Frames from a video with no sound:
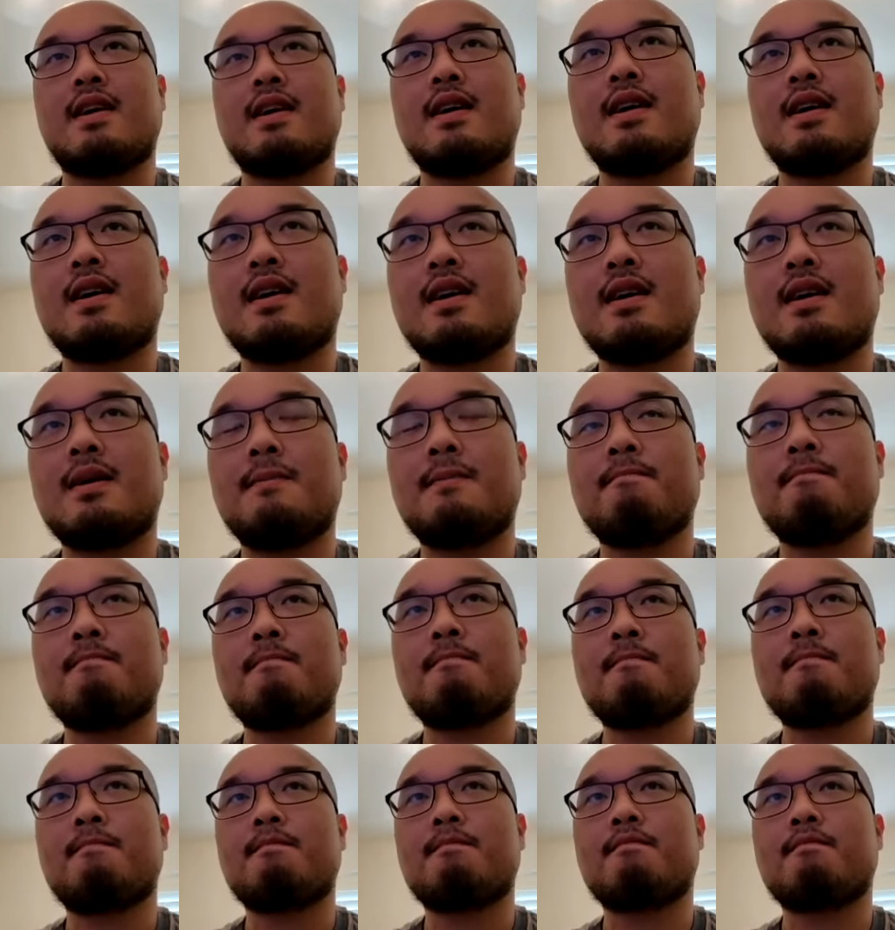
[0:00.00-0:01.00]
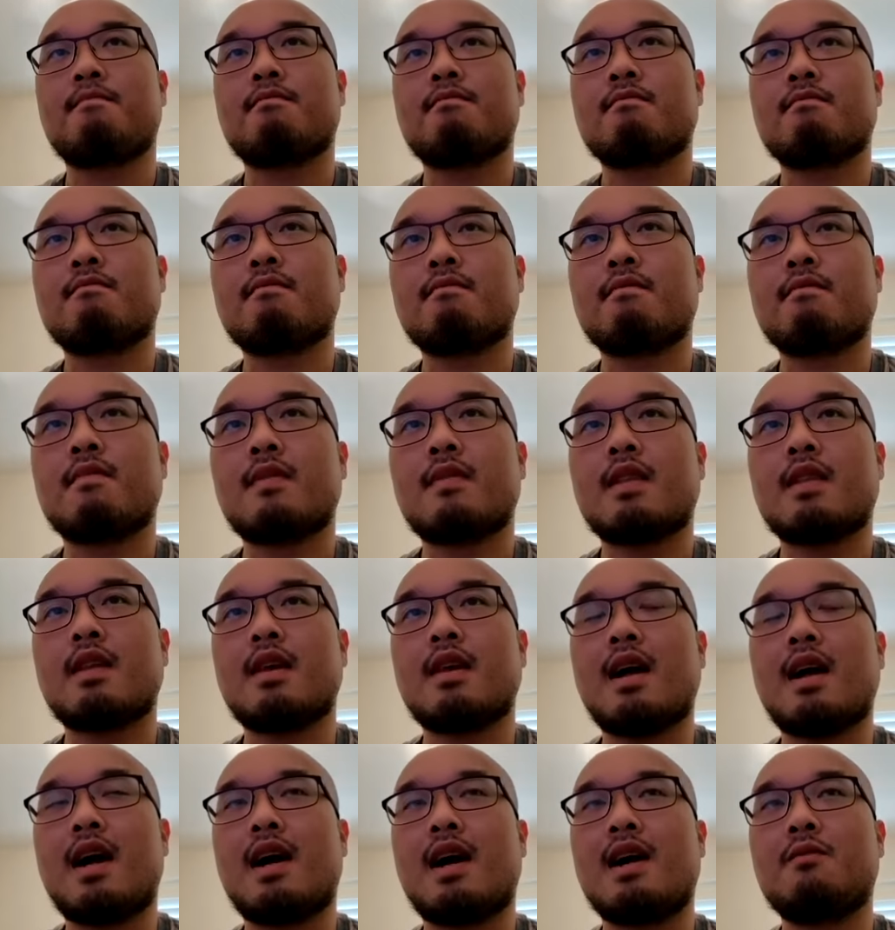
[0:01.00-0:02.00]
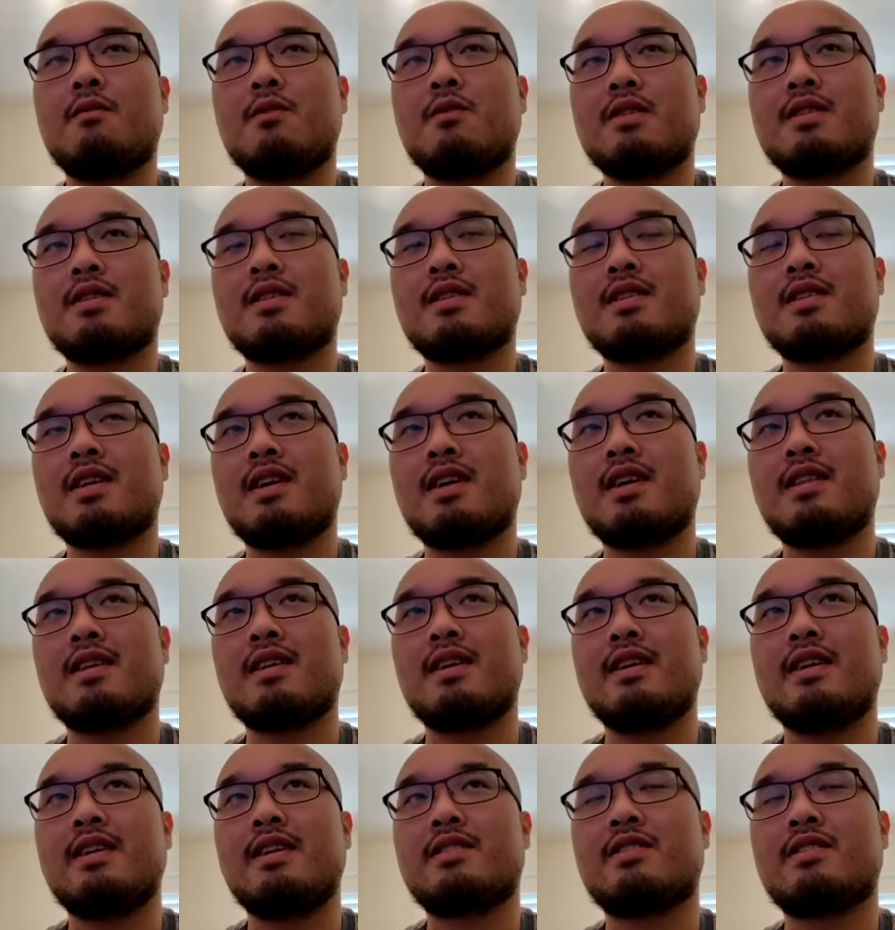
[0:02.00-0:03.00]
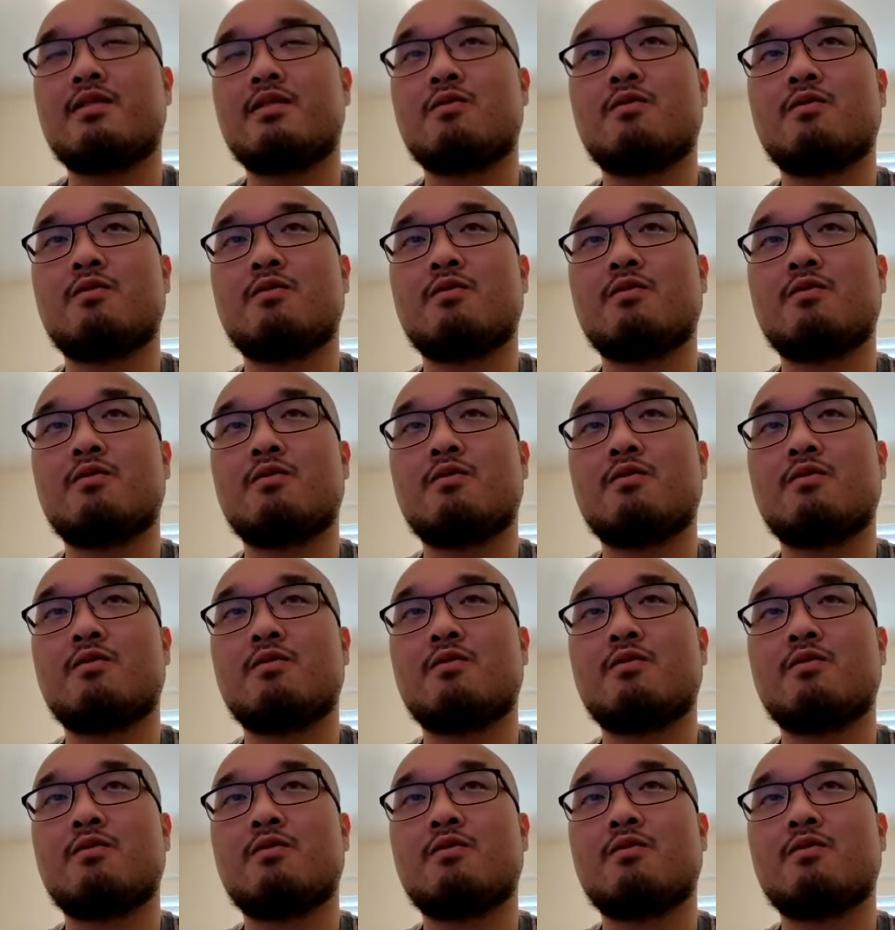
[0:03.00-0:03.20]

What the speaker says: I would say that it's